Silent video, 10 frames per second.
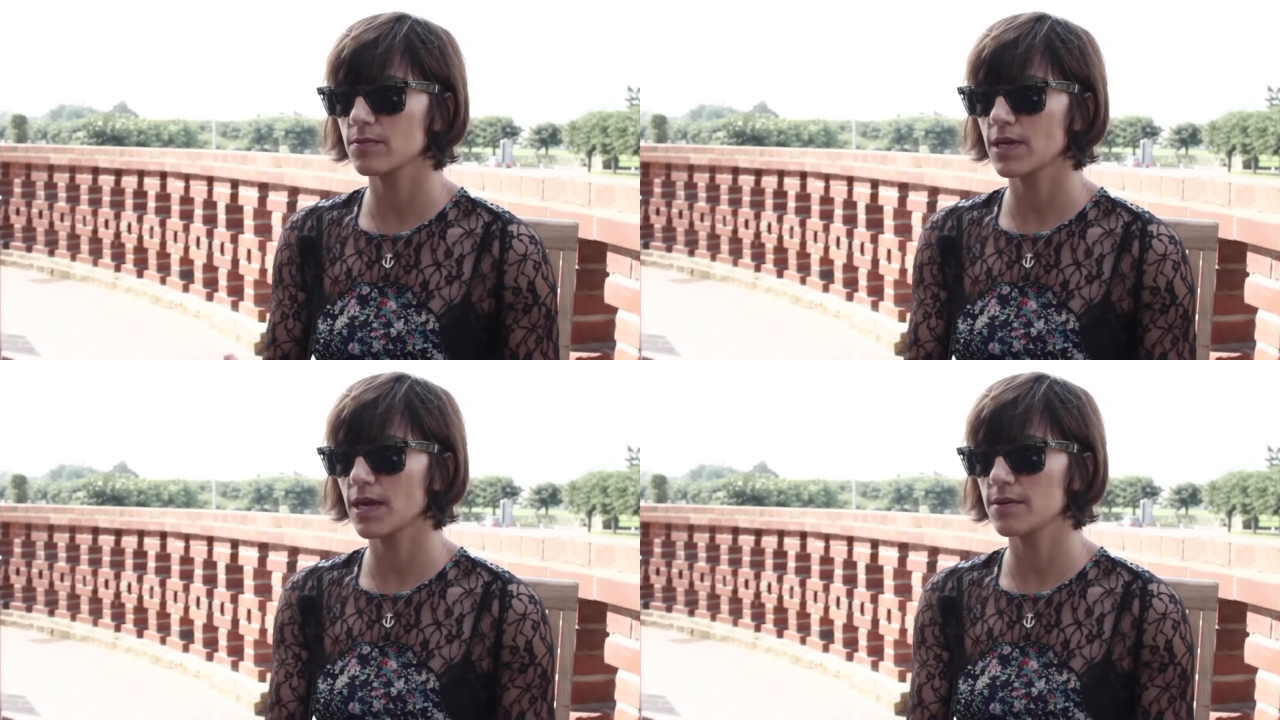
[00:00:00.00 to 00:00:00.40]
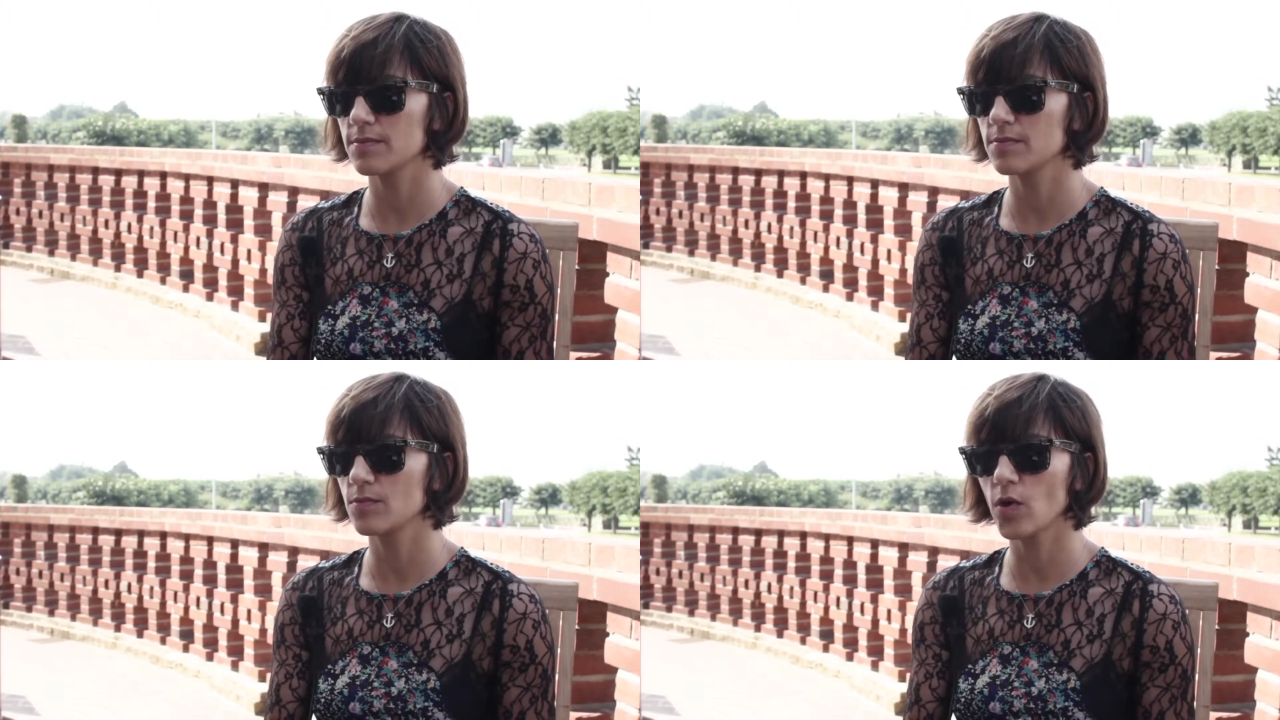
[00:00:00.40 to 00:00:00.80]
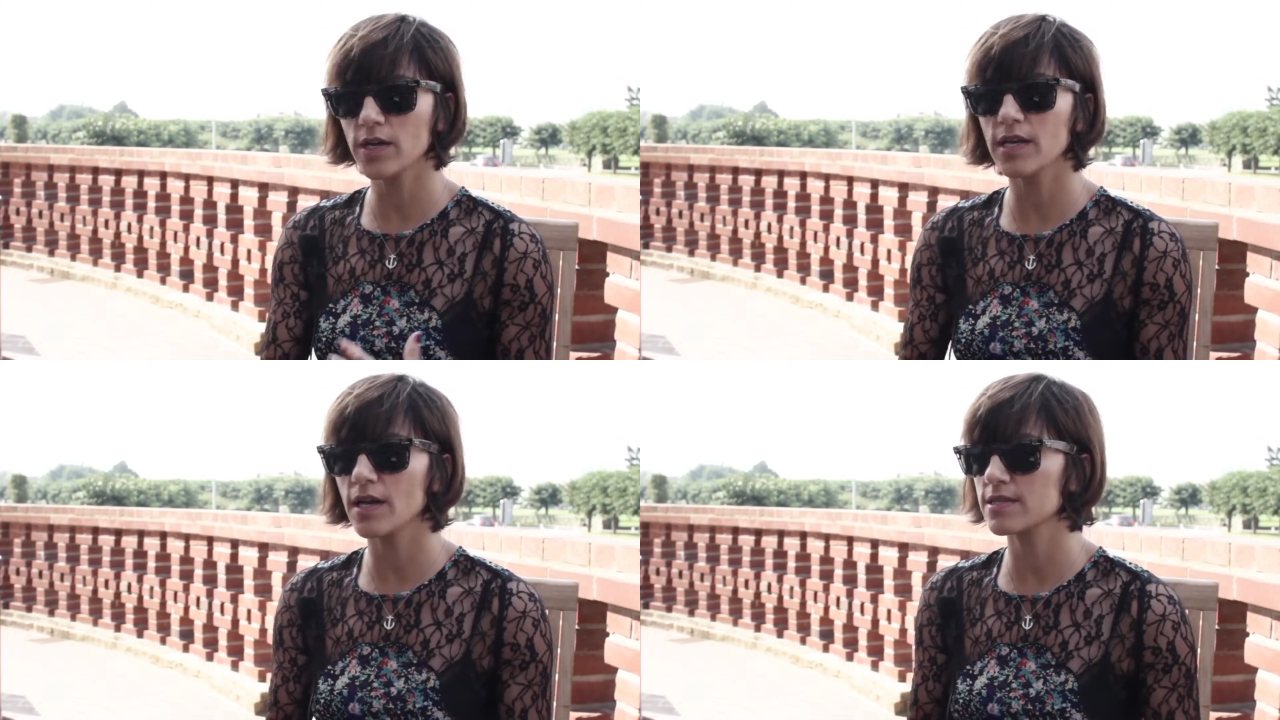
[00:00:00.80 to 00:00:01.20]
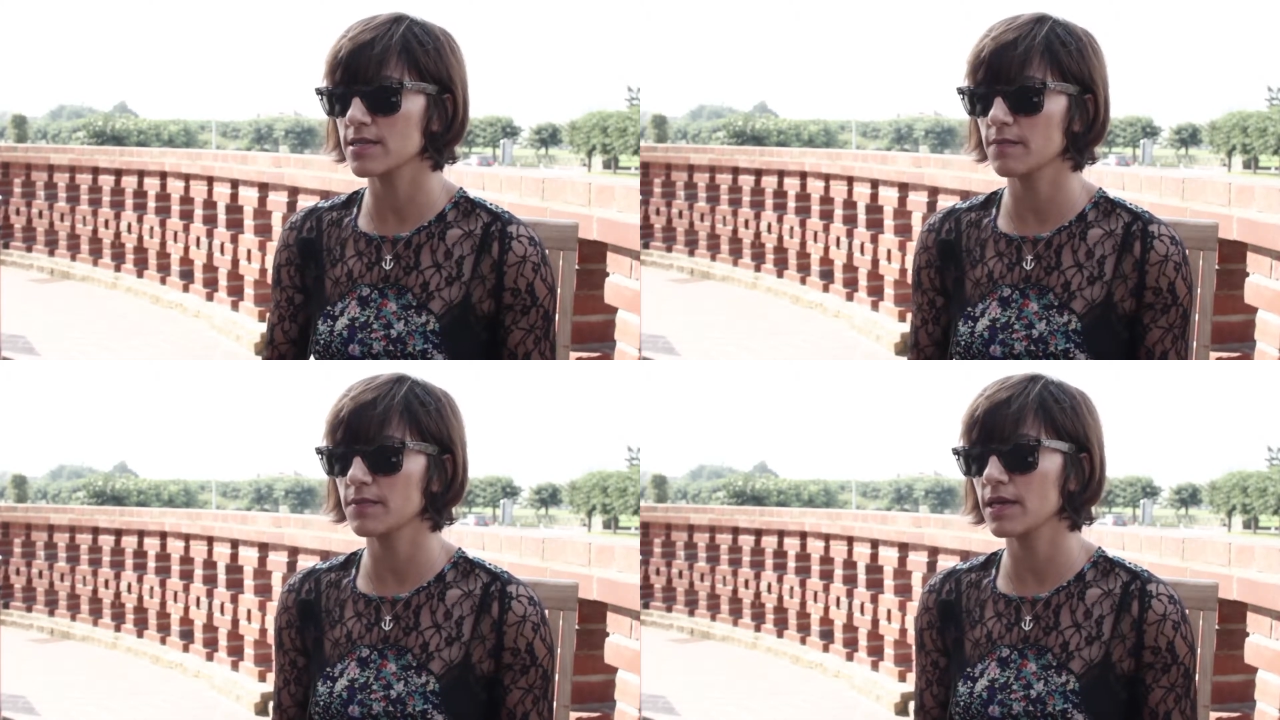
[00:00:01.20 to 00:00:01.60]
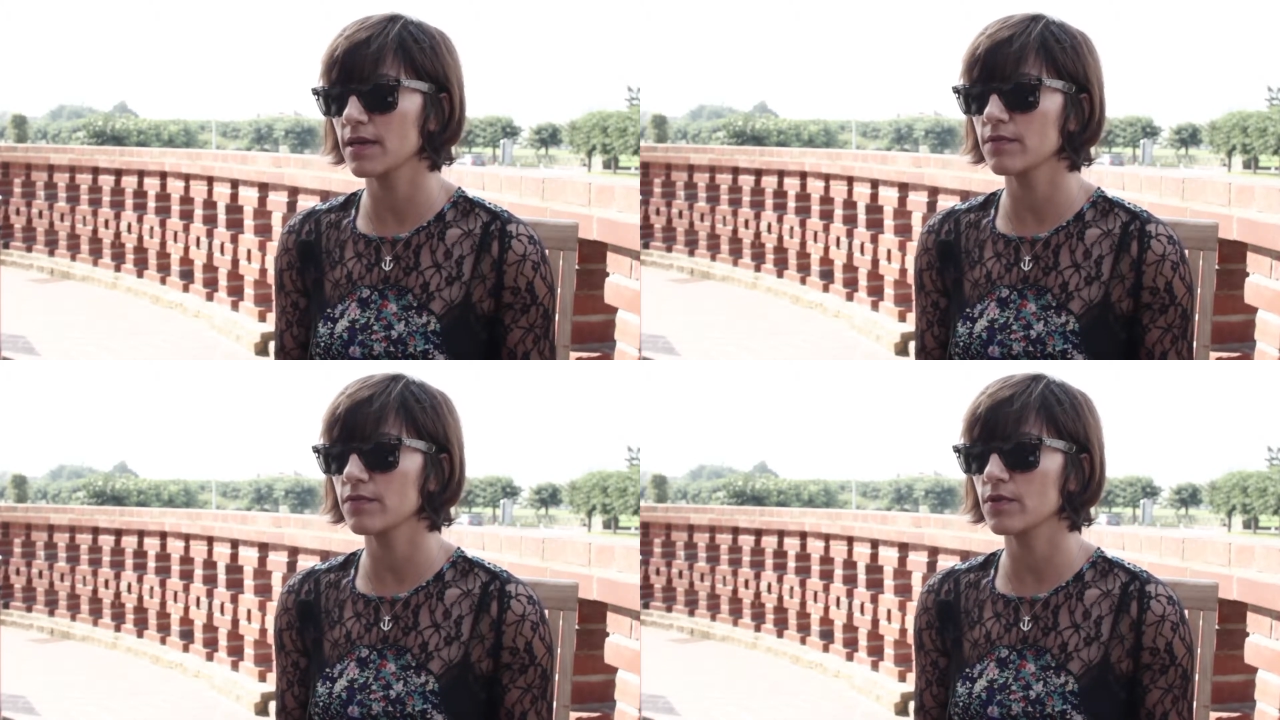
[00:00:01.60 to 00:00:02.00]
When I'm working on something,